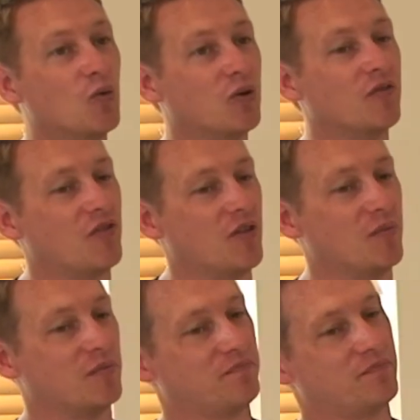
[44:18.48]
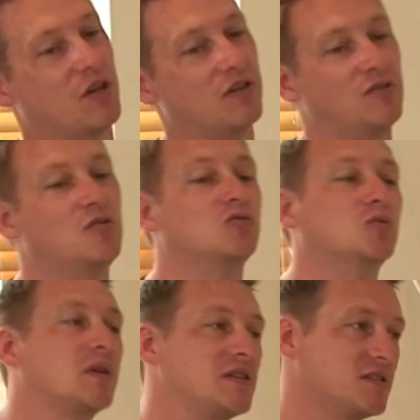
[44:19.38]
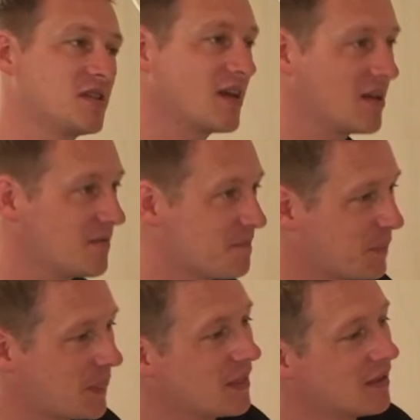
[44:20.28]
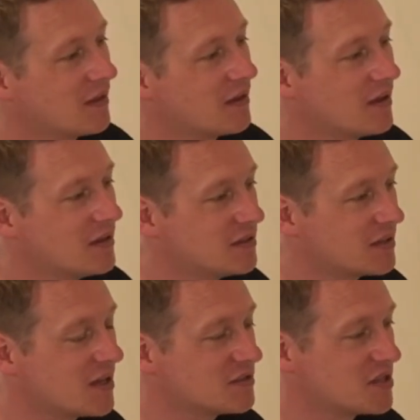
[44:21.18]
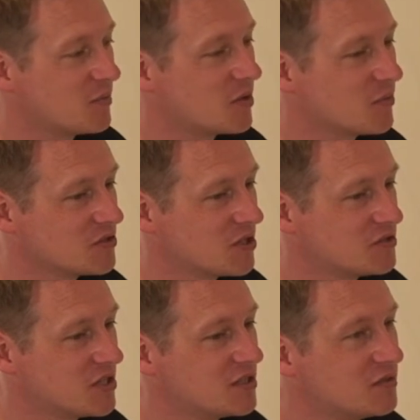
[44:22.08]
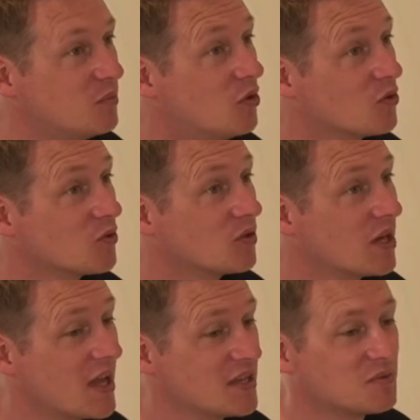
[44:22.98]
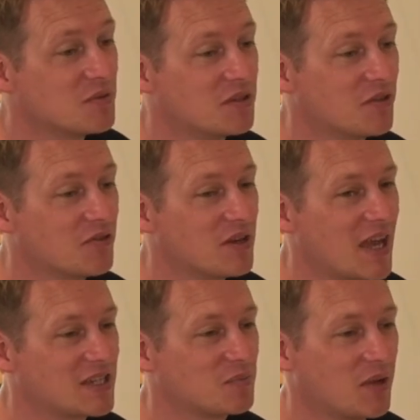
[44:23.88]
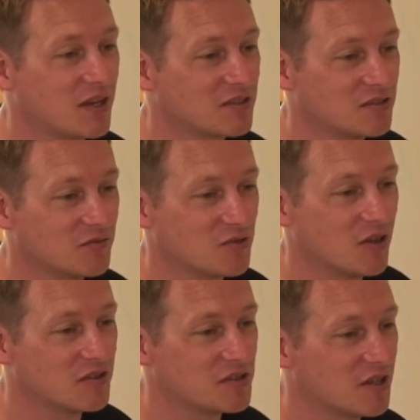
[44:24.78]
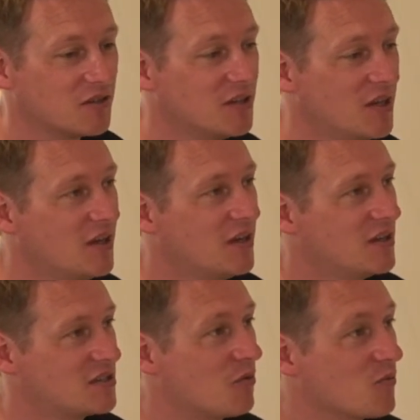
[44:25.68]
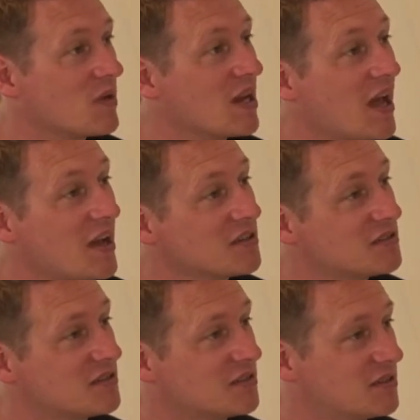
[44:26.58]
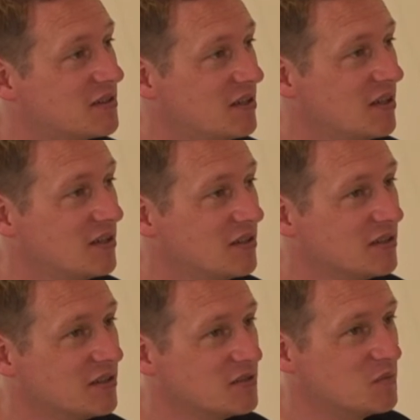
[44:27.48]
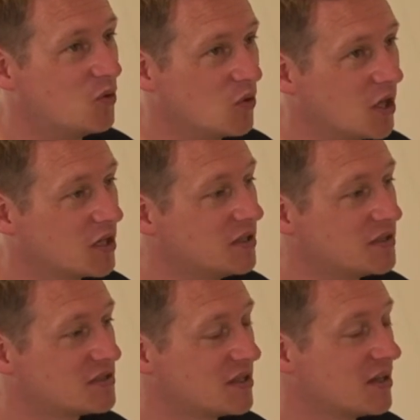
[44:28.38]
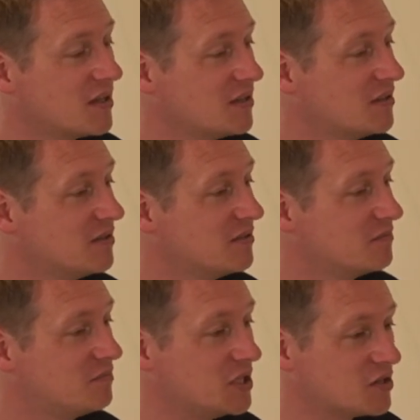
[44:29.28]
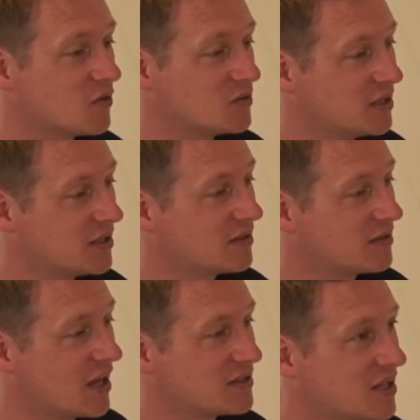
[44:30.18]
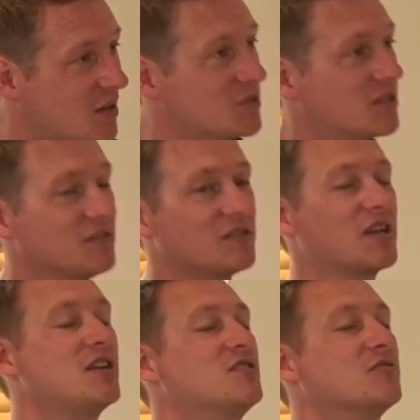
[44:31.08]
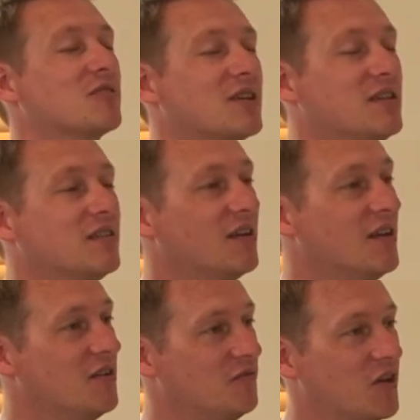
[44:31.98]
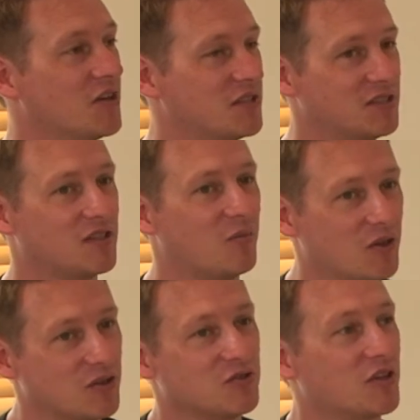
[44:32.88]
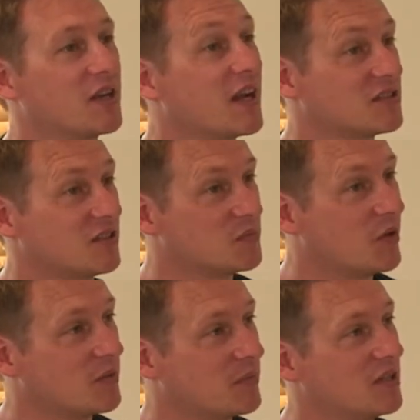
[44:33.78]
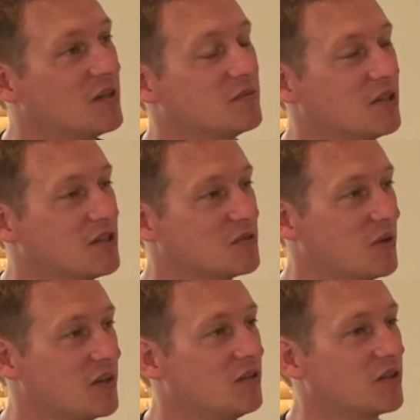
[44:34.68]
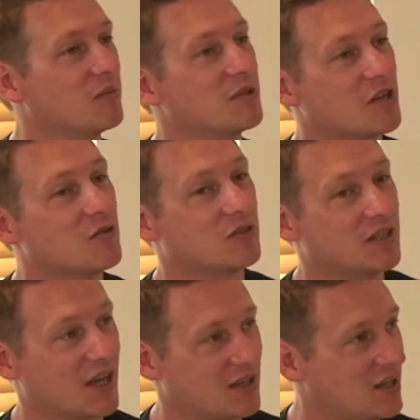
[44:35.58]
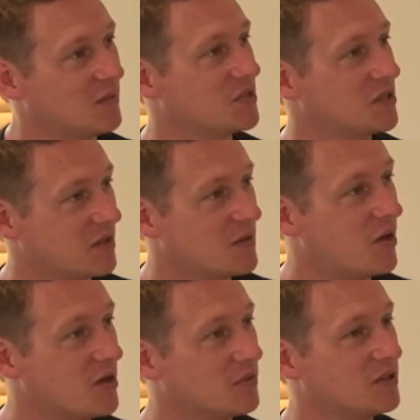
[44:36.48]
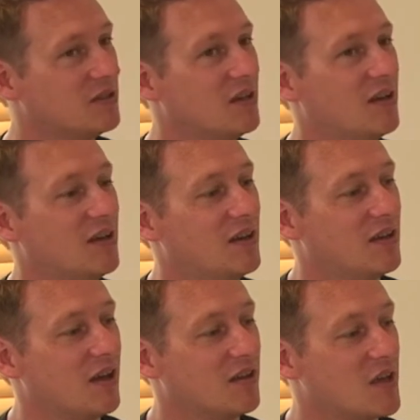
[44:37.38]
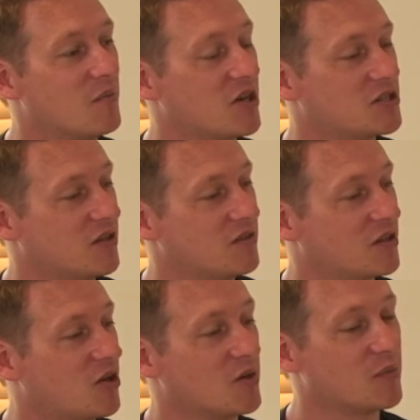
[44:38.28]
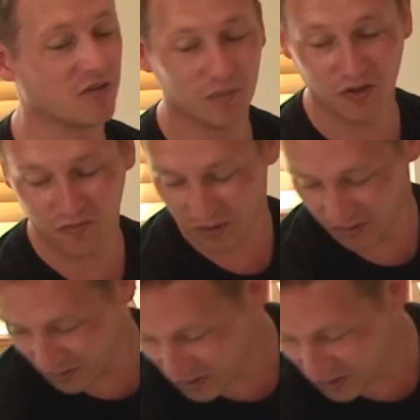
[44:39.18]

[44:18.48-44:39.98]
all of them are always there, and again, some of them are associated more or less with different aspects of trance. So someone relaxed clearly is more likely to, say, be totally cataleptic and stationary, versus someone who's on an exercise bike being hypnotised, where they're not going to be totally cataleptic. They might be, they might show the economy of movement,